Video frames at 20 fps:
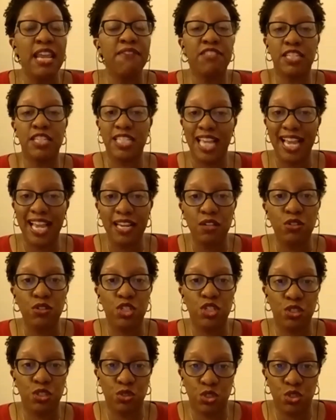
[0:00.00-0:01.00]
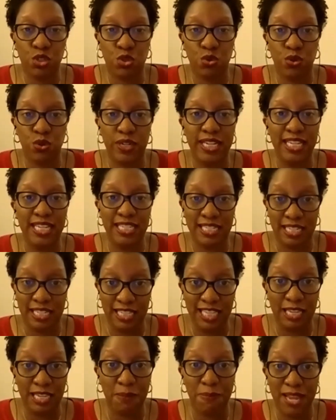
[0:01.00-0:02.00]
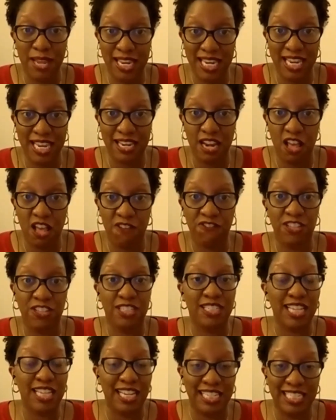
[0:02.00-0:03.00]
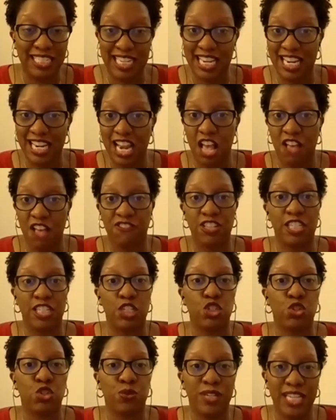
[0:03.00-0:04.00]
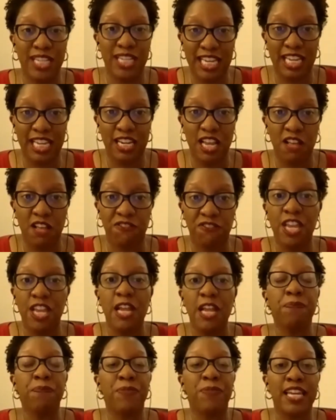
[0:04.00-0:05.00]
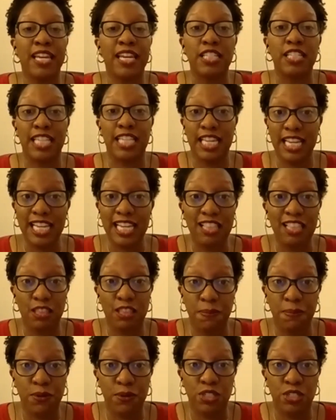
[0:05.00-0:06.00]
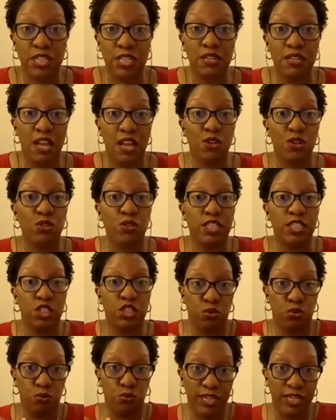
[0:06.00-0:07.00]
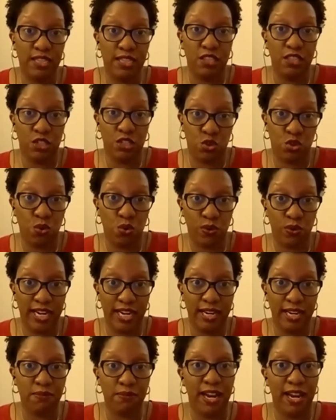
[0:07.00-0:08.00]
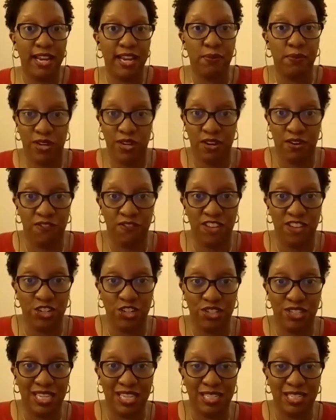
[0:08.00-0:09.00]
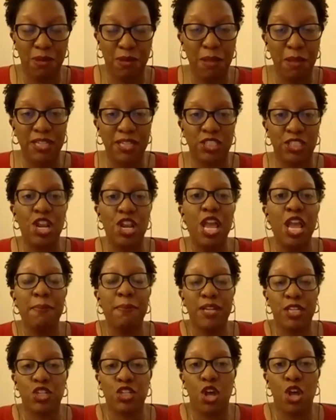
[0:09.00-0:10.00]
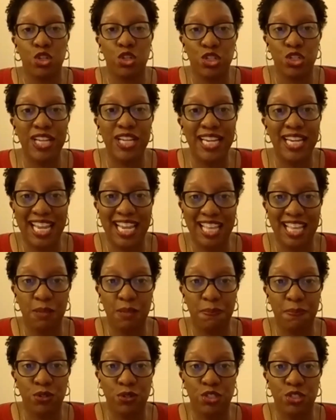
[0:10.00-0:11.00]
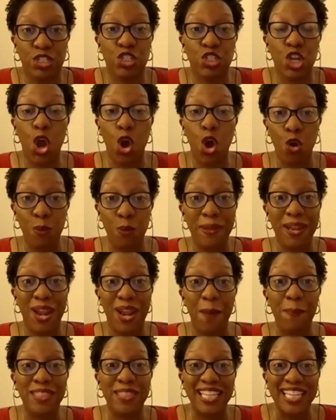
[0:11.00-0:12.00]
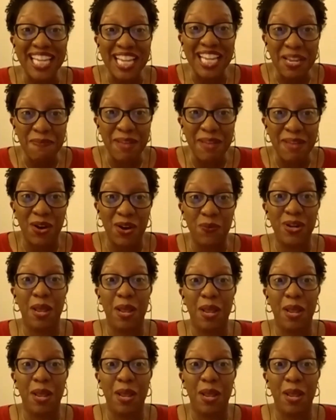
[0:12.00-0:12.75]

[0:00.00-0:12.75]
The title to your story is clickbaity enough, is sexy enough, is intriguing enough, then it's going to get the person not only to read the story, right, when it eventually gets published, but it's also going to get the person to open up the email when